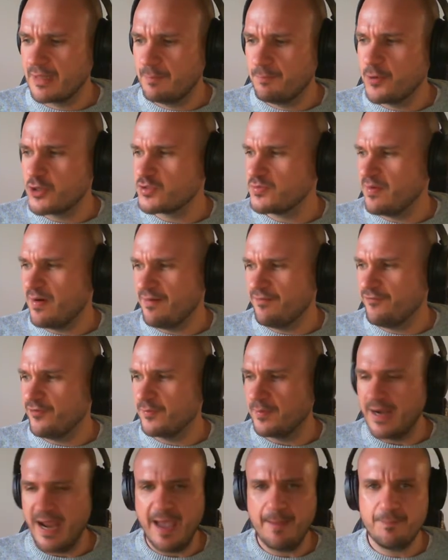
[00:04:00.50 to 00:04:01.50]
person environment fit
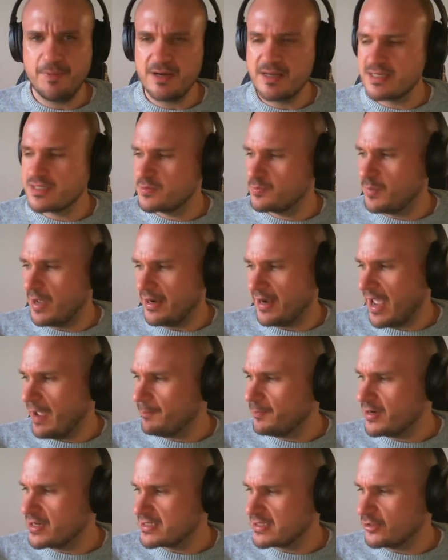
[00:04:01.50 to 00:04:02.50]
and happiness
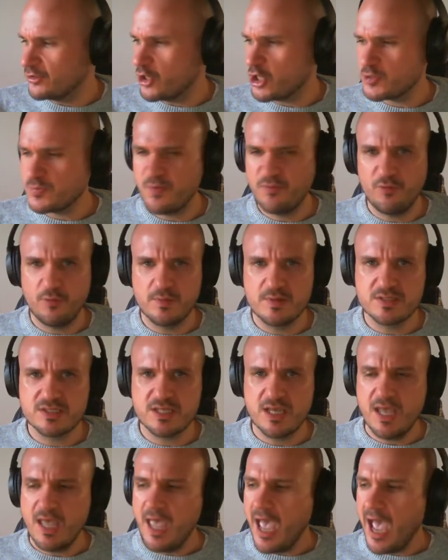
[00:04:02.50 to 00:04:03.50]
and task
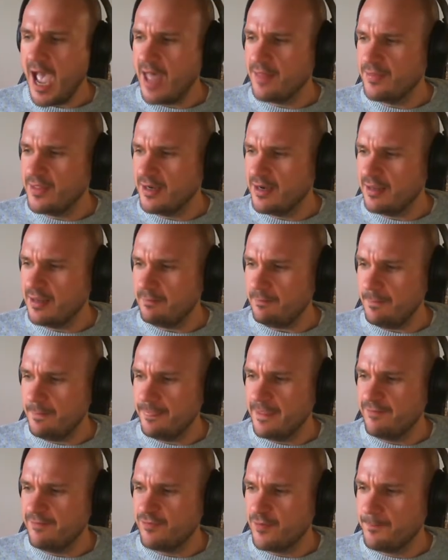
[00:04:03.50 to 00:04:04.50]
performance. And then
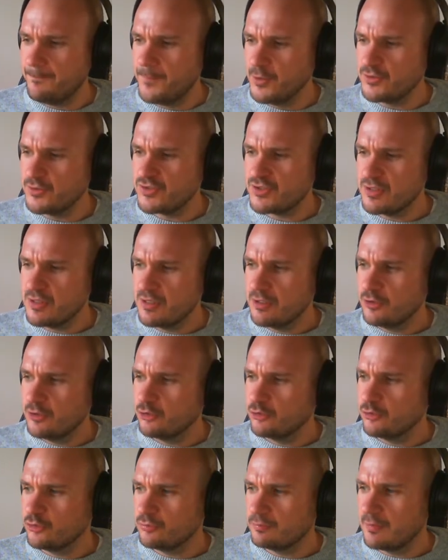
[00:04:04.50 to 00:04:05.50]
if you put
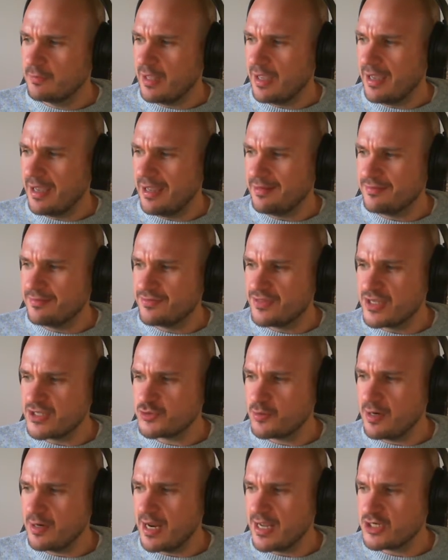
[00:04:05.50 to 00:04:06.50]
this
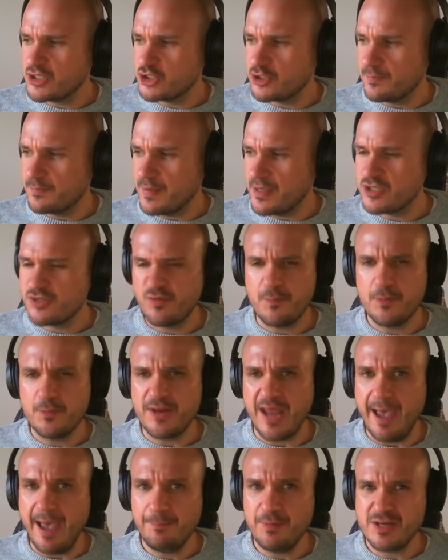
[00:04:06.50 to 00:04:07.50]
relationship in, so you put
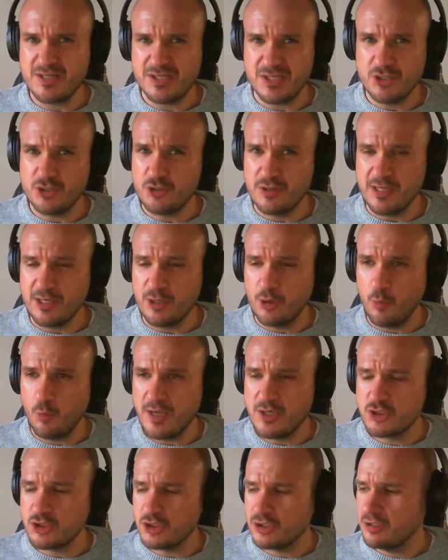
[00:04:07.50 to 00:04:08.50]
happiness into the
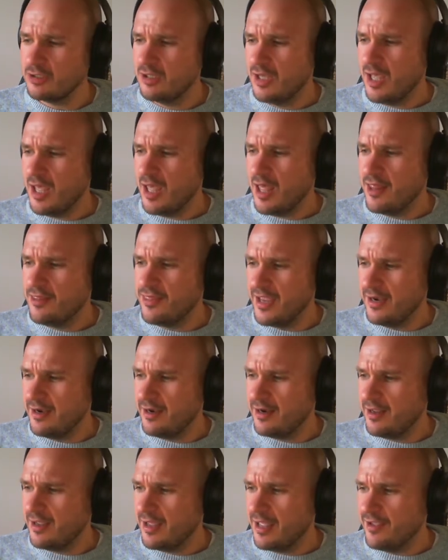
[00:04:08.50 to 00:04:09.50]
equation,
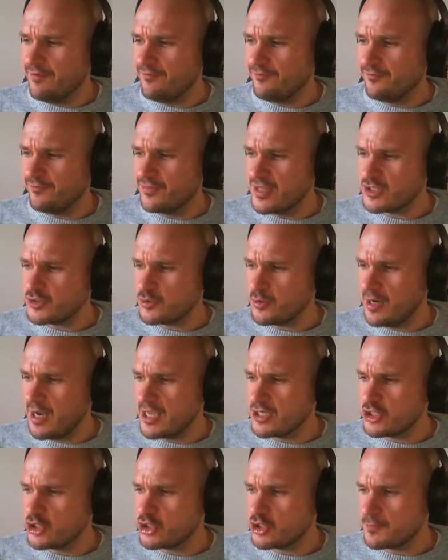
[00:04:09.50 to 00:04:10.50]
then if this
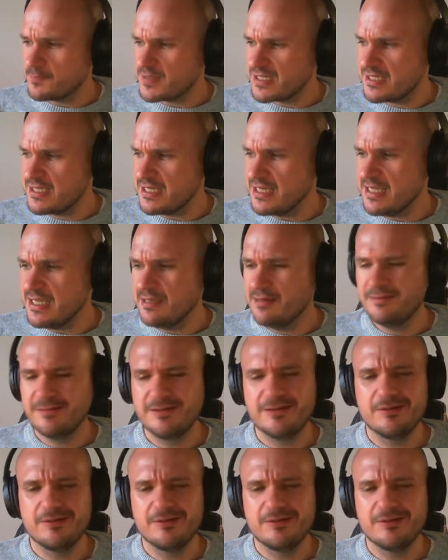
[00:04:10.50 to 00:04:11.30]
relationship C